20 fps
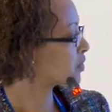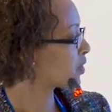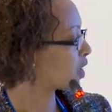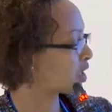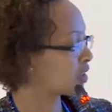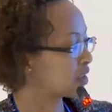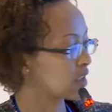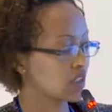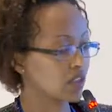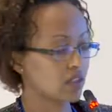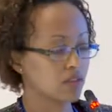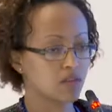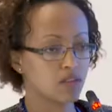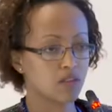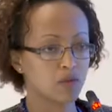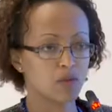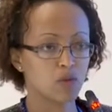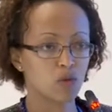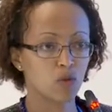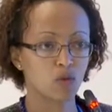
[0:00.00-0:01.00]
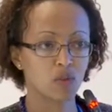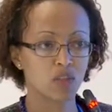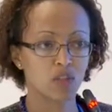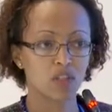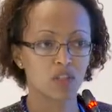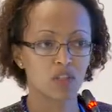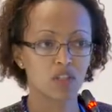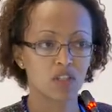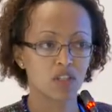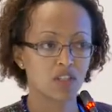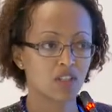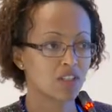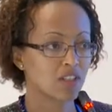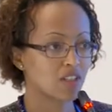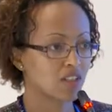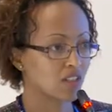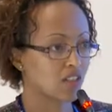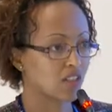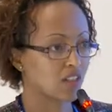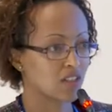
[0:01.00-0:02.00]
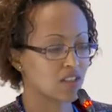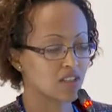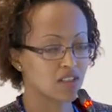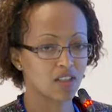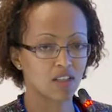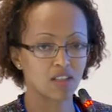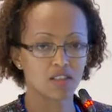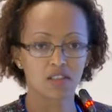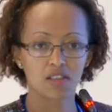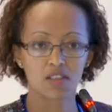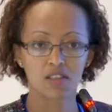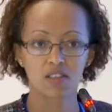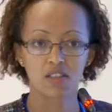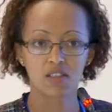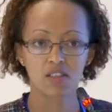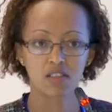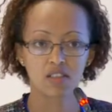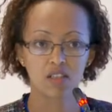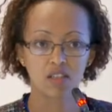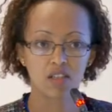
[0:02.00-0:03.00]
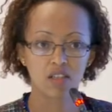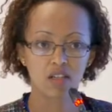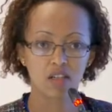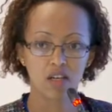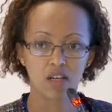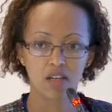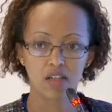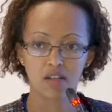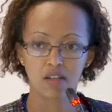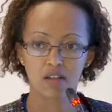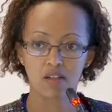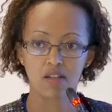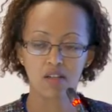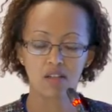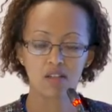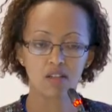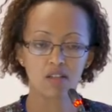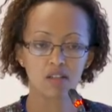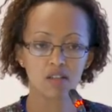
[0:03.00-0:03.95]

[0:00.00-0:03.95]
And then it seems to be the case that this is a higher